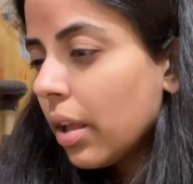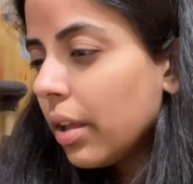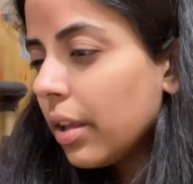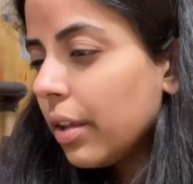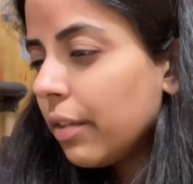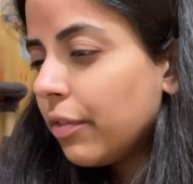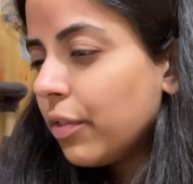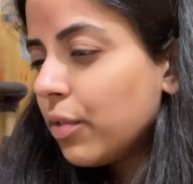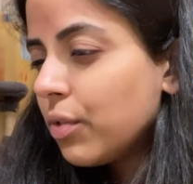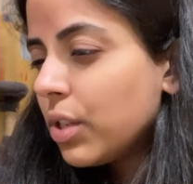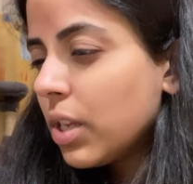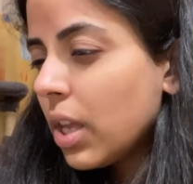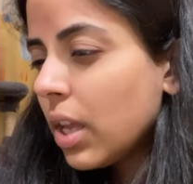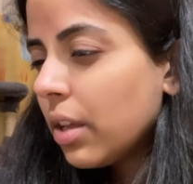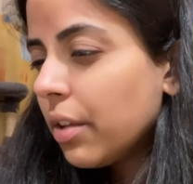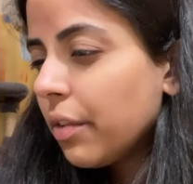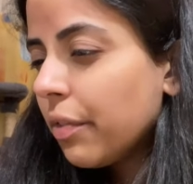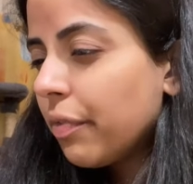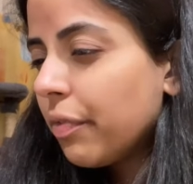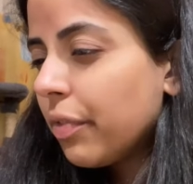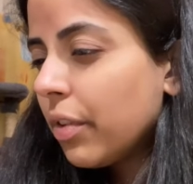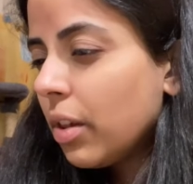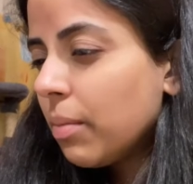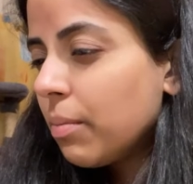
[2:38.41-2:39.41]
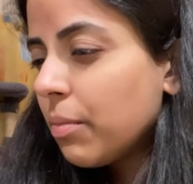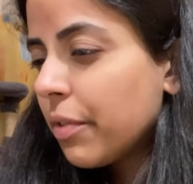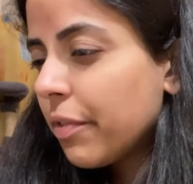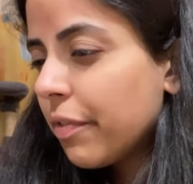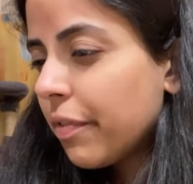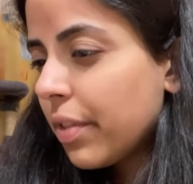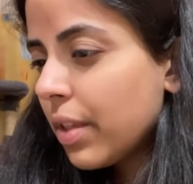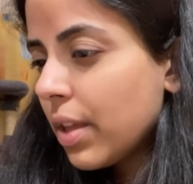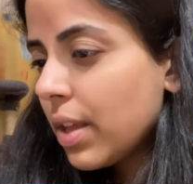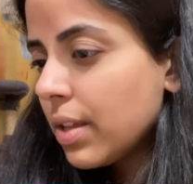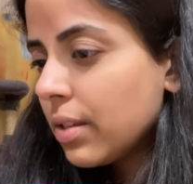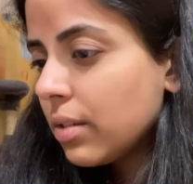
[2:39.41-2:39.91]
If you take a film
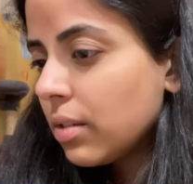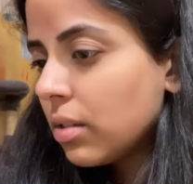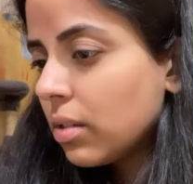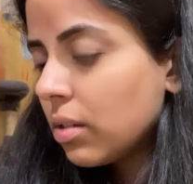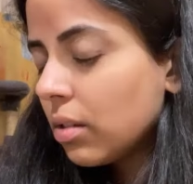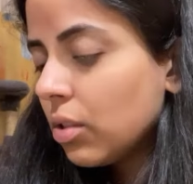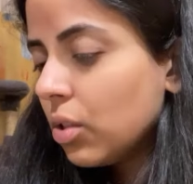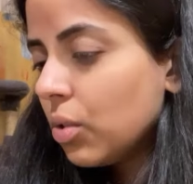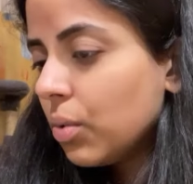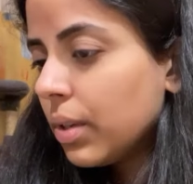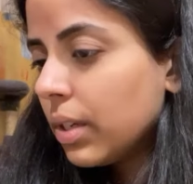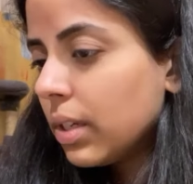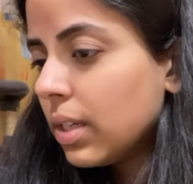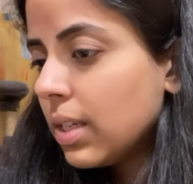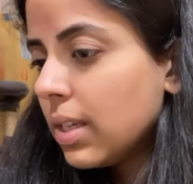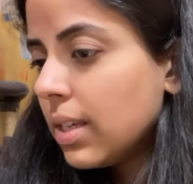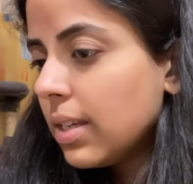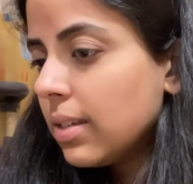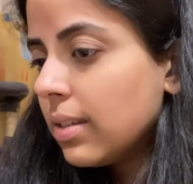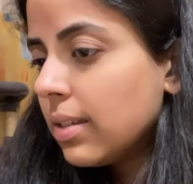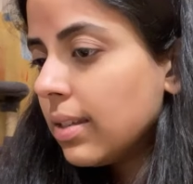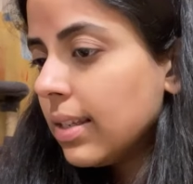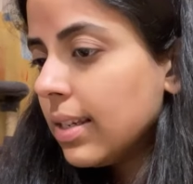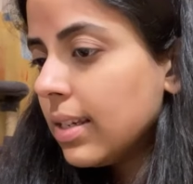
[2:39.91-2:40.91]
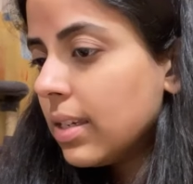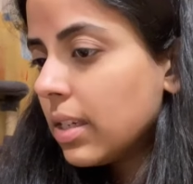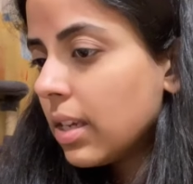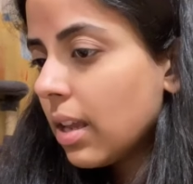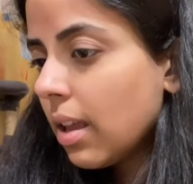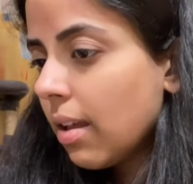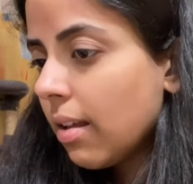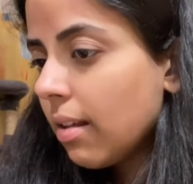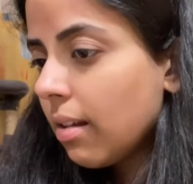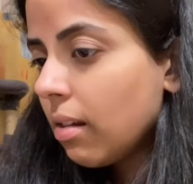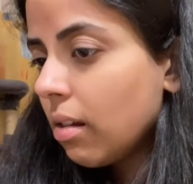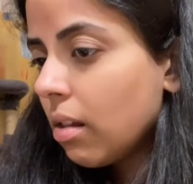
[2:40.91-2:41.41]
of this, you can easily
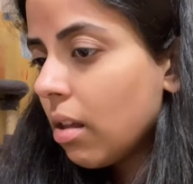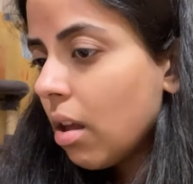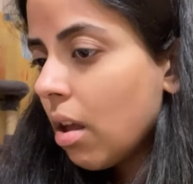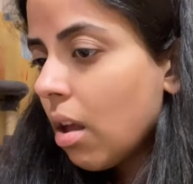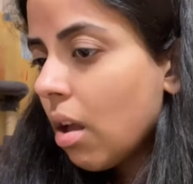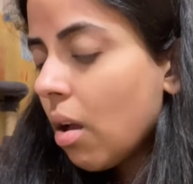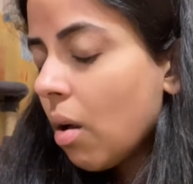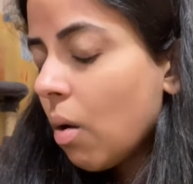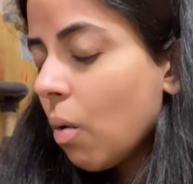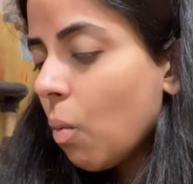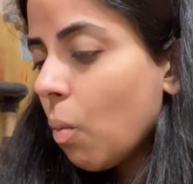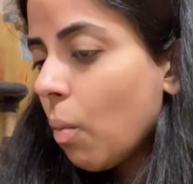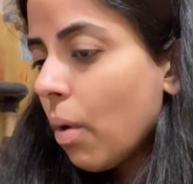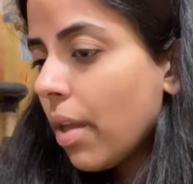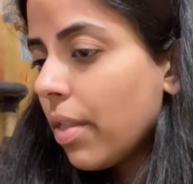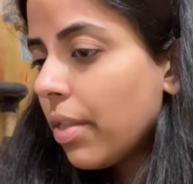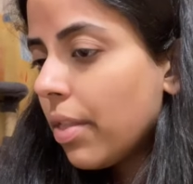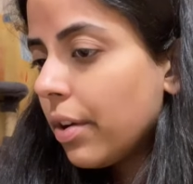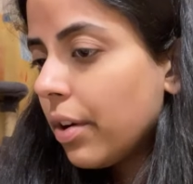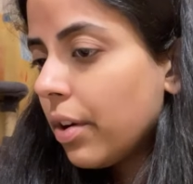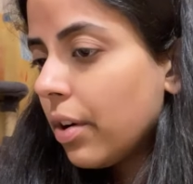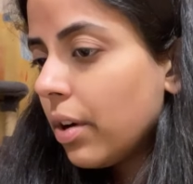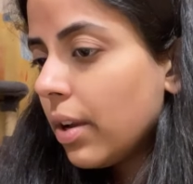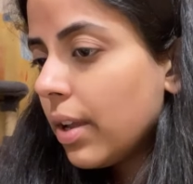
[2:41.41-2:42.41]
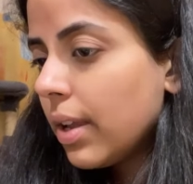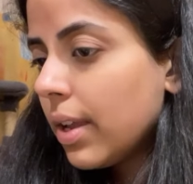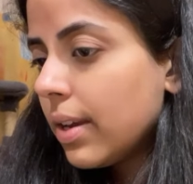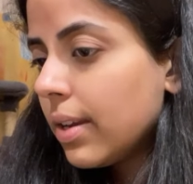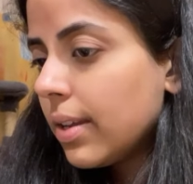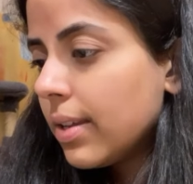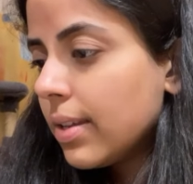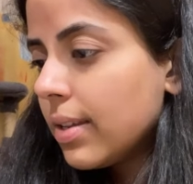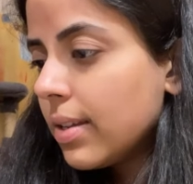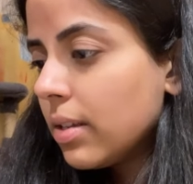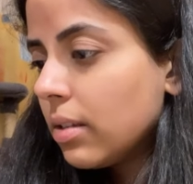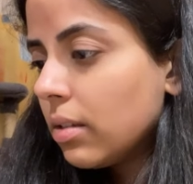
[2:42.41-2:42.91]
tell whether it
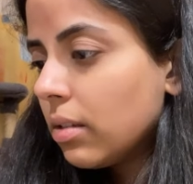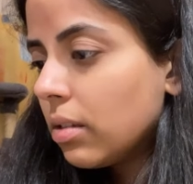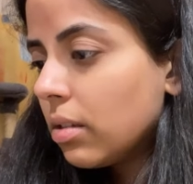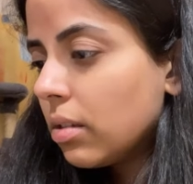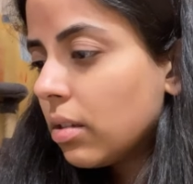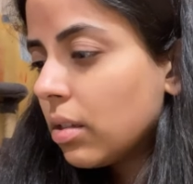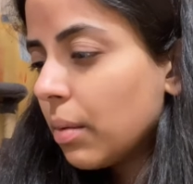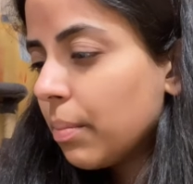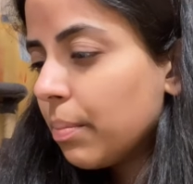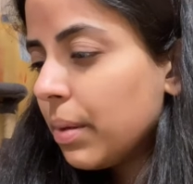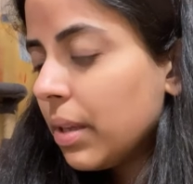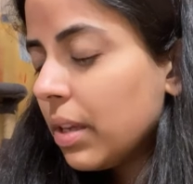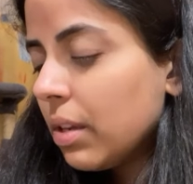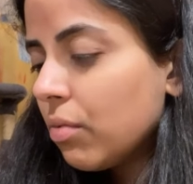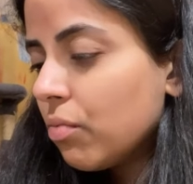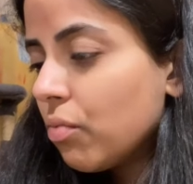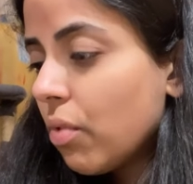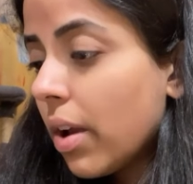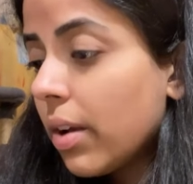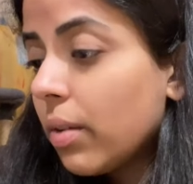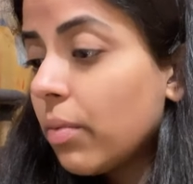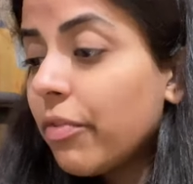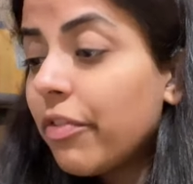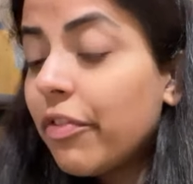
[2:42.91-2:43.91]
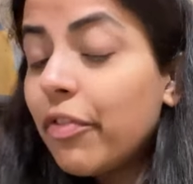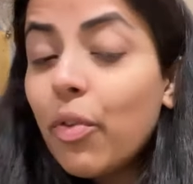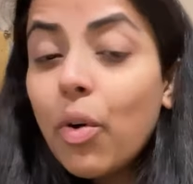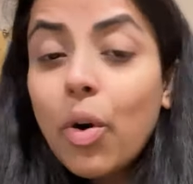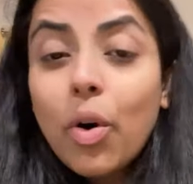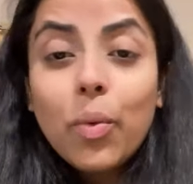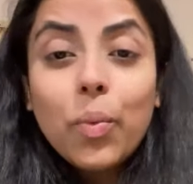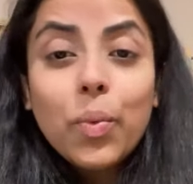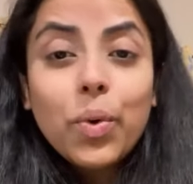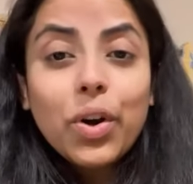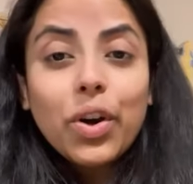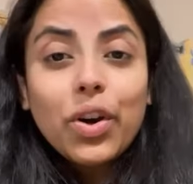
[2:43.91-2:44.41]
is being run
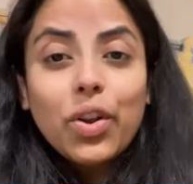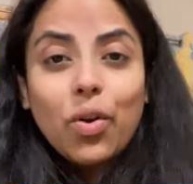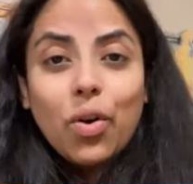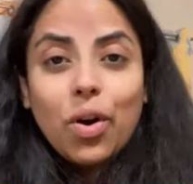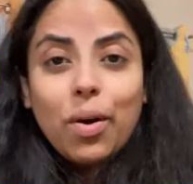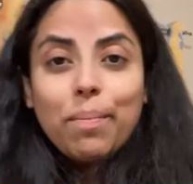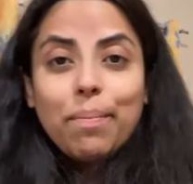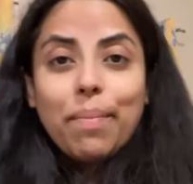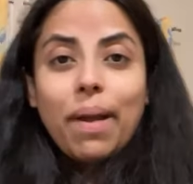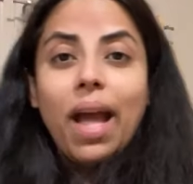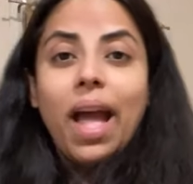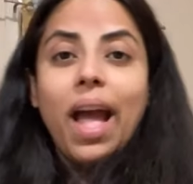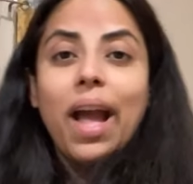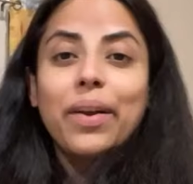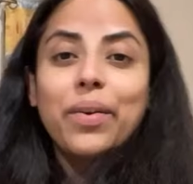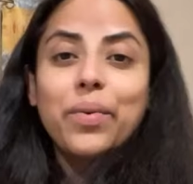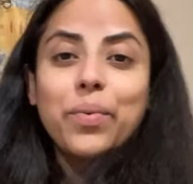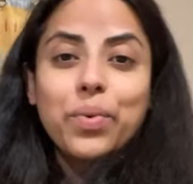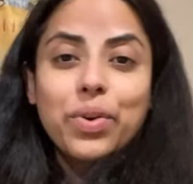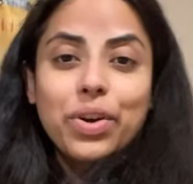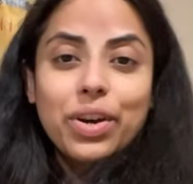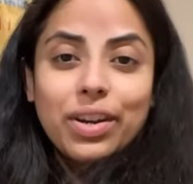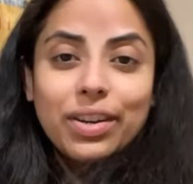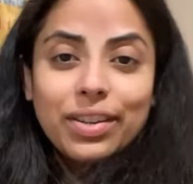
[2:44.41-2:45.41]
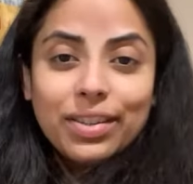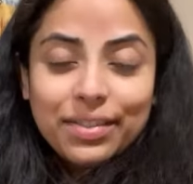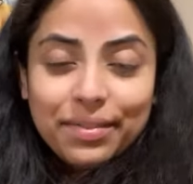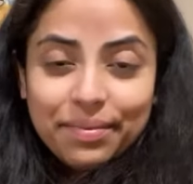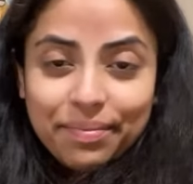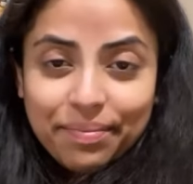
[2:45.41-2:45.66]
forward or backward.